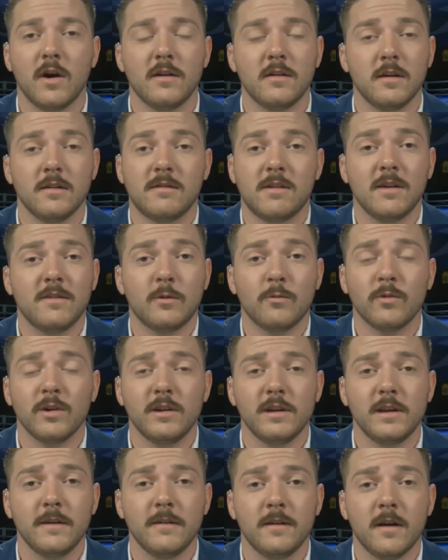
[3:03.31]
It doesn't
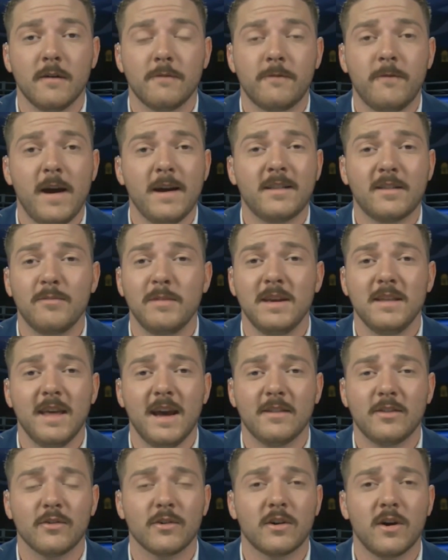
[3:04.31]
really affect me
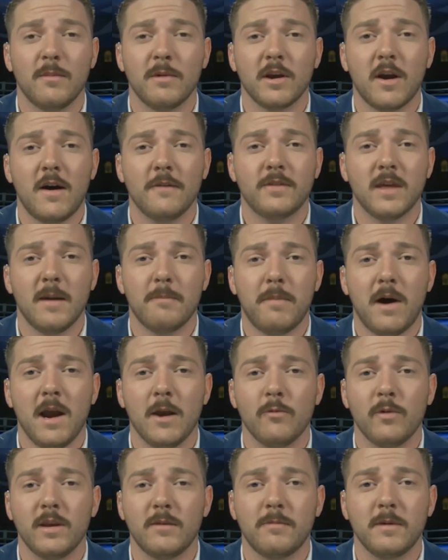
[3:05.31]
that they're coming off that
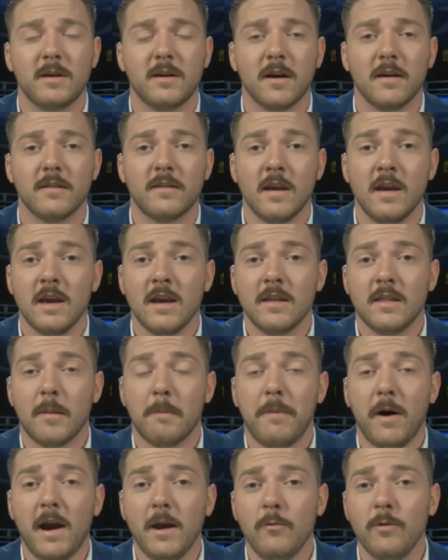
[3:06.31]
bye week because the
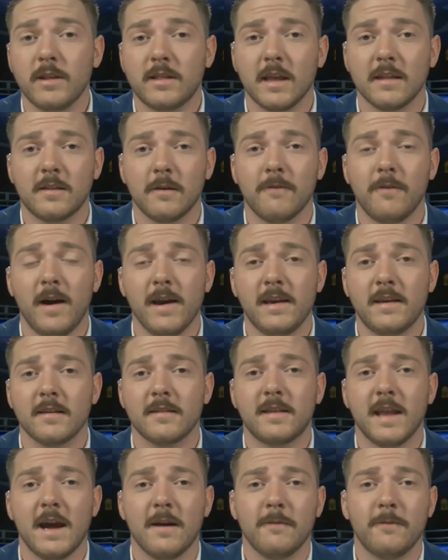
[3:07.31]
bye week that the
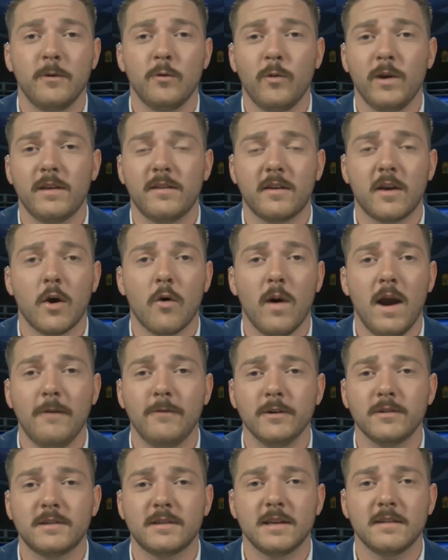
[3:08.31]
Vikings had a few weeks ago,
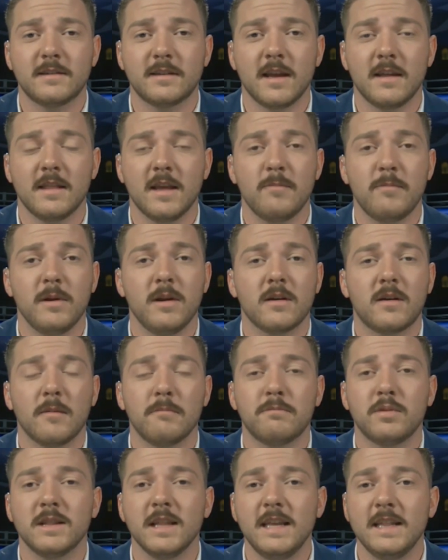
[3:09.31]
ever since then, they've been a
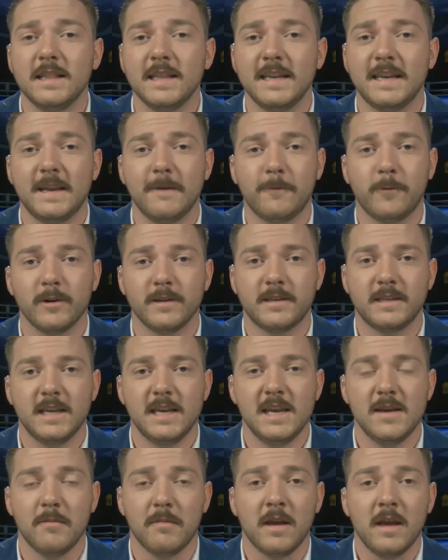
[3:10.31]
completely different
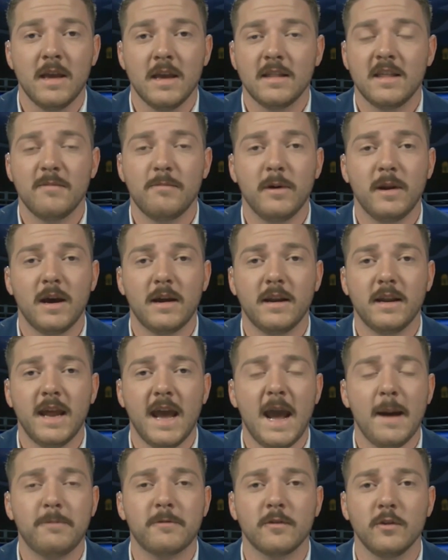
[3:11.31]
team. They've been on an
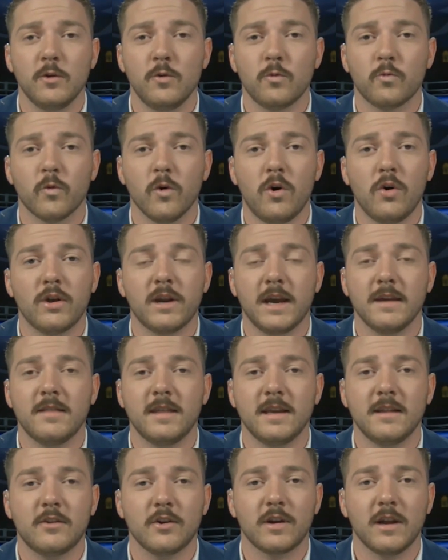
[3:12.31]
absolute roll, and I
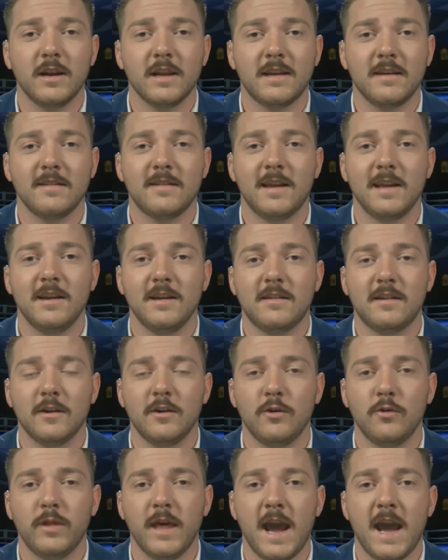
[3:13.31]
think they're going to continue to
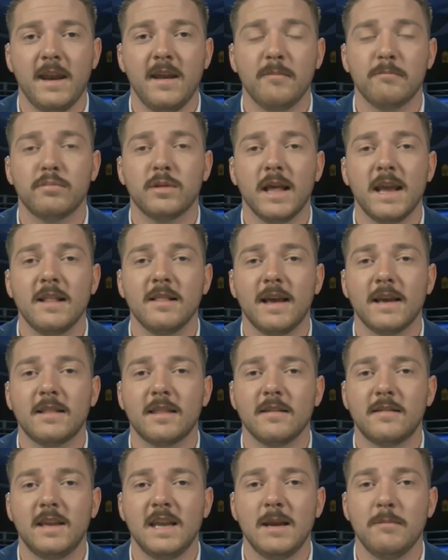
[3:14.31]
do that and play like
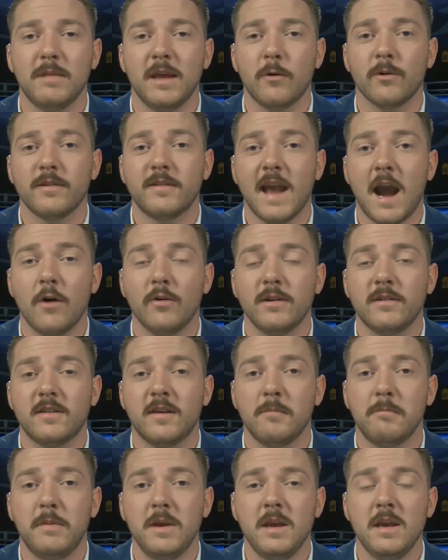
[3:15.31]
the team they were touted
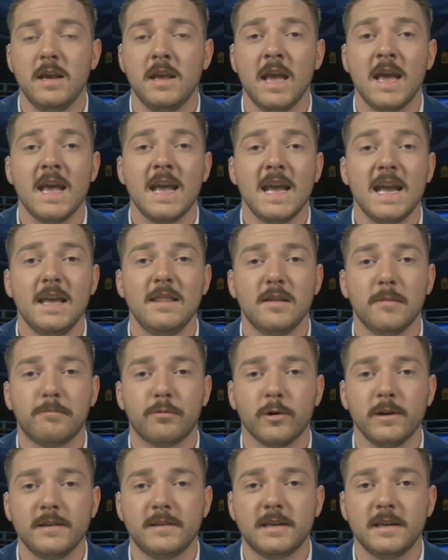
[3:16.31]
to be in the
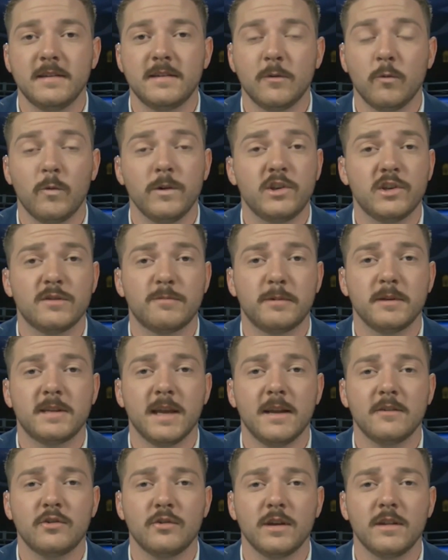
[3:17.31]
preseason, which is
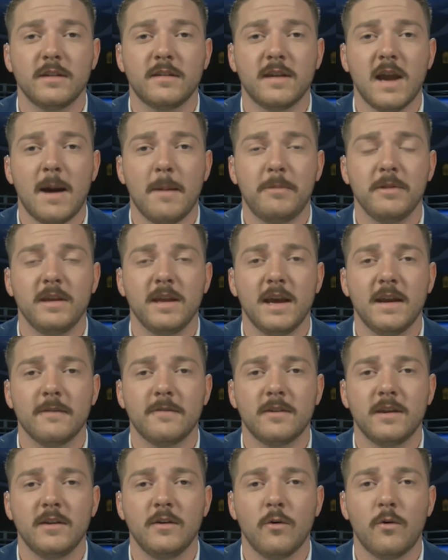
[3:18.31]
potentially the top of the
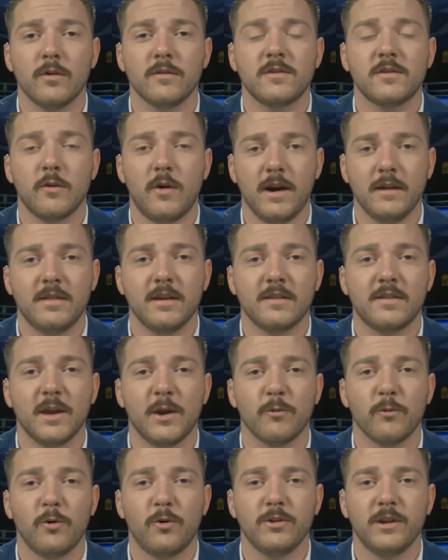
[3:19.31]
NFC North. So I think
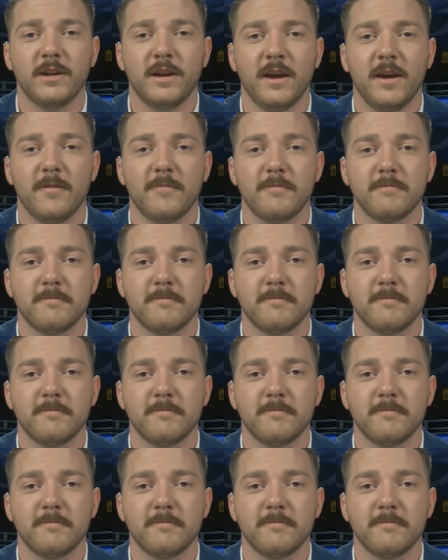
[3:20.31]
they roll today.